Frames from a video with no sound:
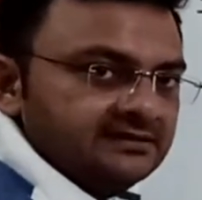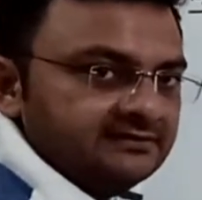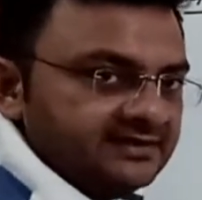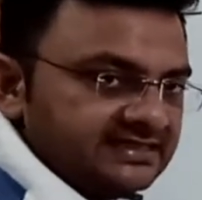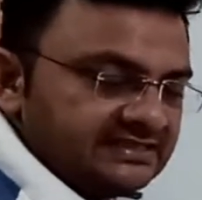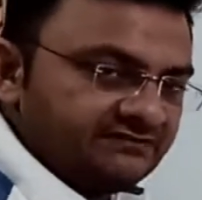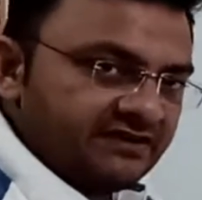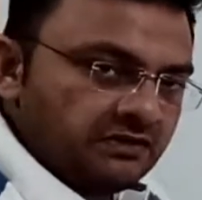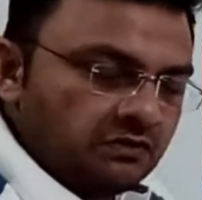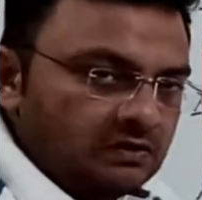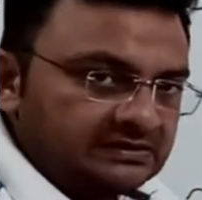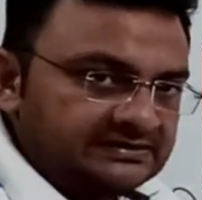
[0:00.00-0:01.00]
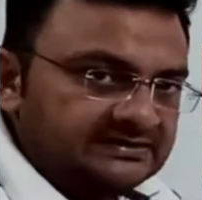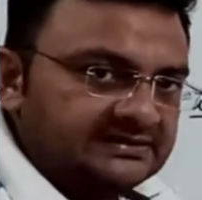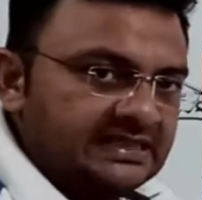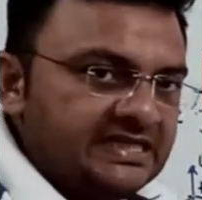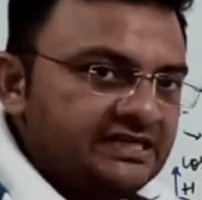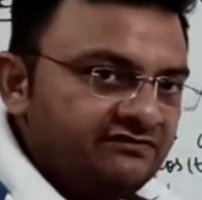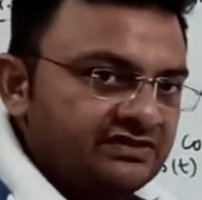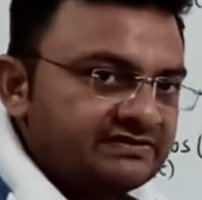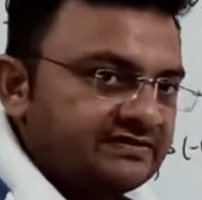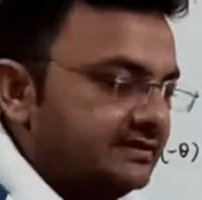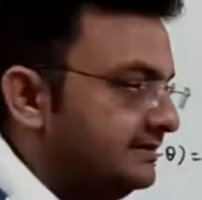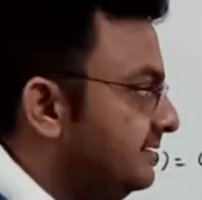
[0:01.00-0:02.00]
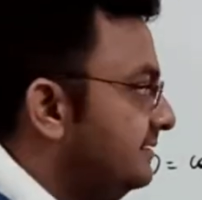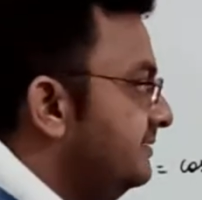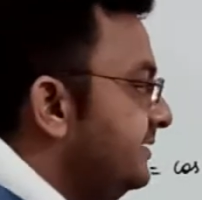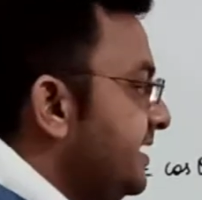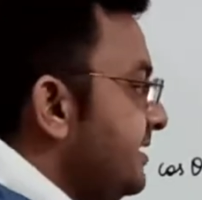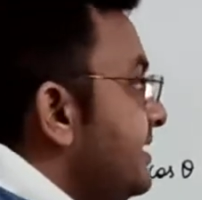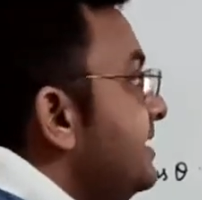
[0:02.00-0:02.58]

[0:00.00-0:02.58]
That's why cos is an even signal. Right?